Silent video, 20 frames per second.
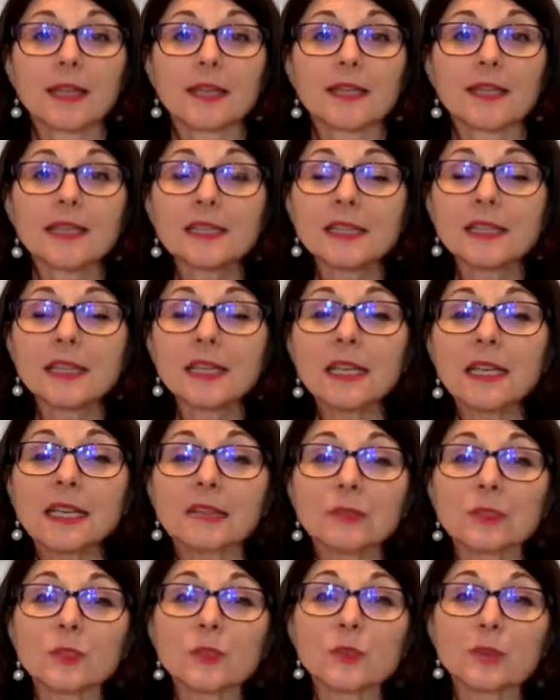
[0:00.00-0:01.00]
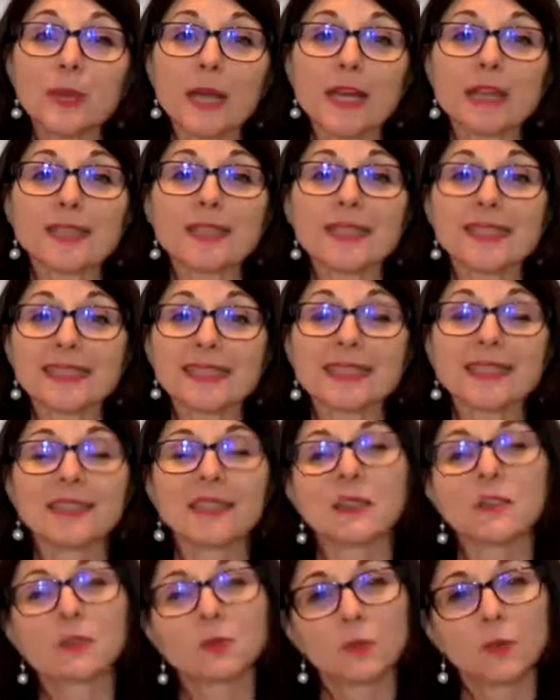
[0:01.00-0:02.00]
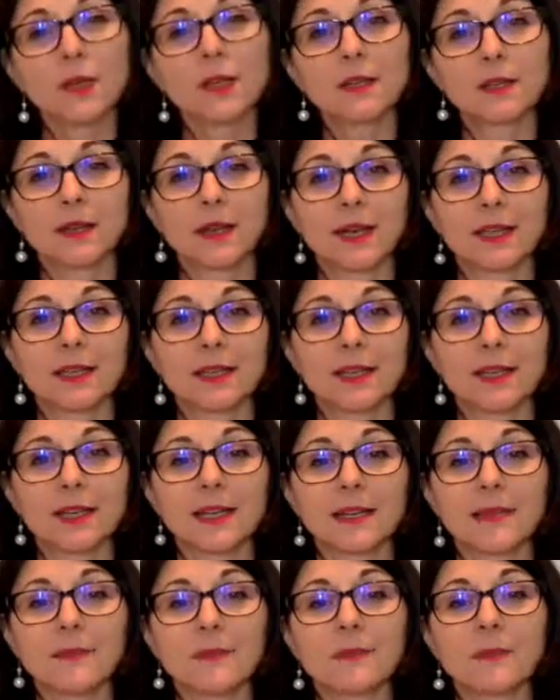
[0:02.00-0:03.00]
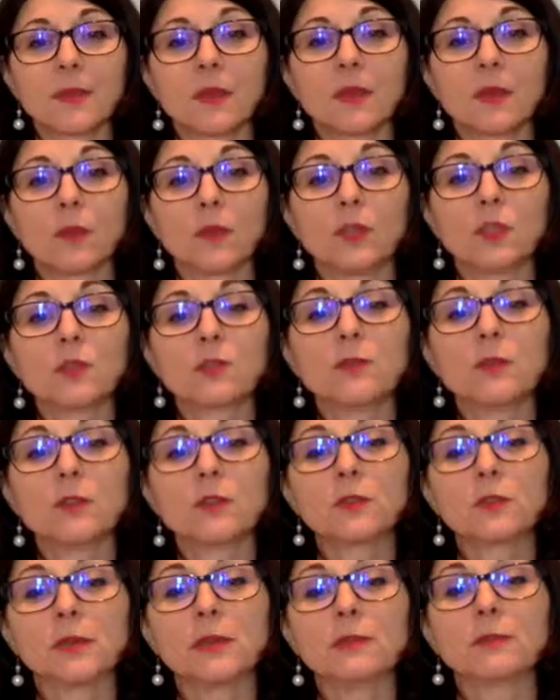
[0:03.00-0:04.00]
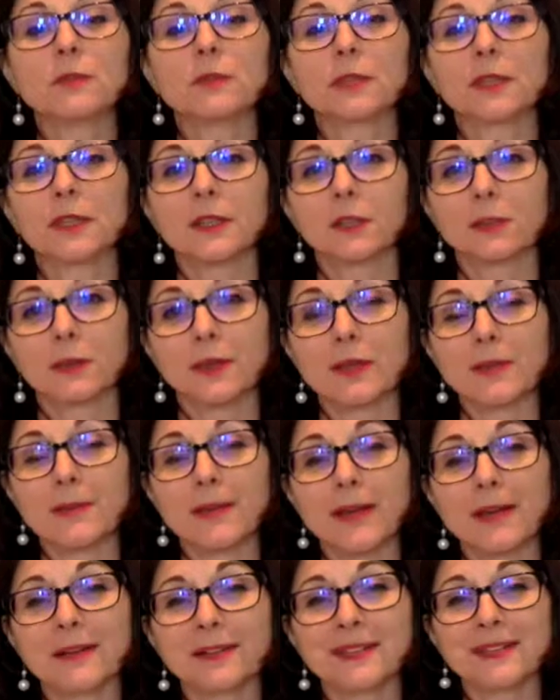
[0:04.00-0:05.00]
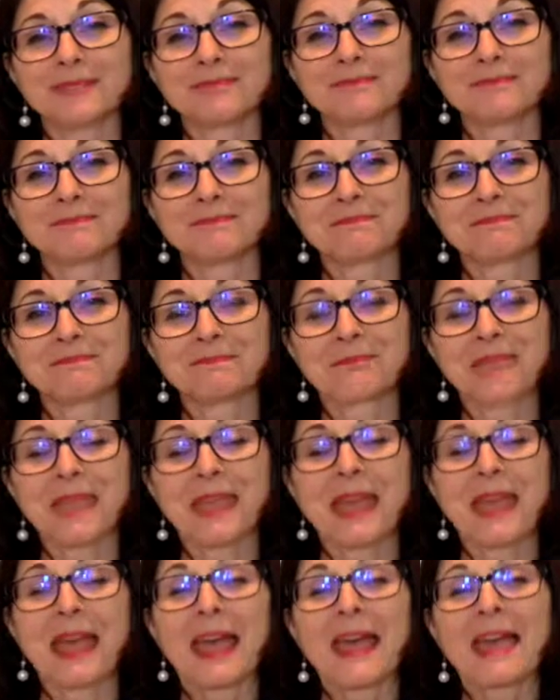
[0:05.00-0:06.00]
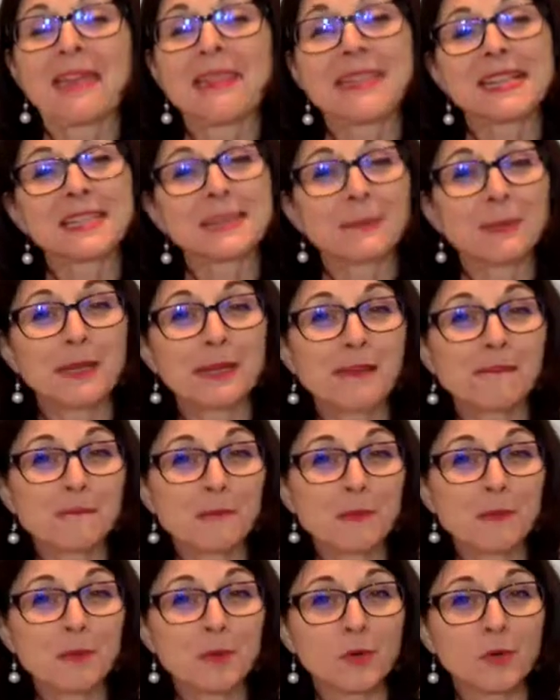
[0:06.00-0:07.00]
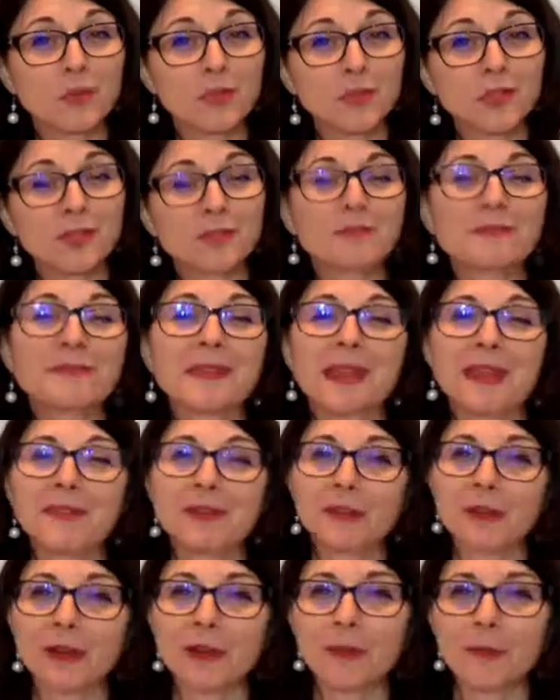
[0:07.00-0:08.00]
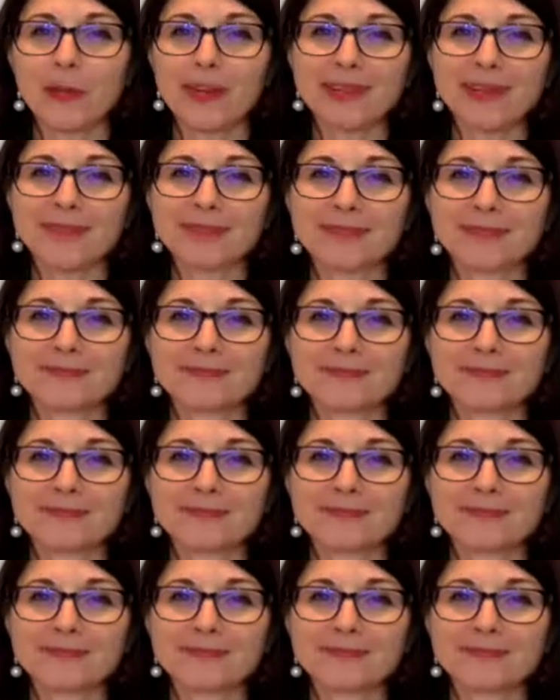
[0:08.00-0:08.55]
dignity and respect is at least one guideline which most people can agree about. That's Monday from the Porch. Have a great week.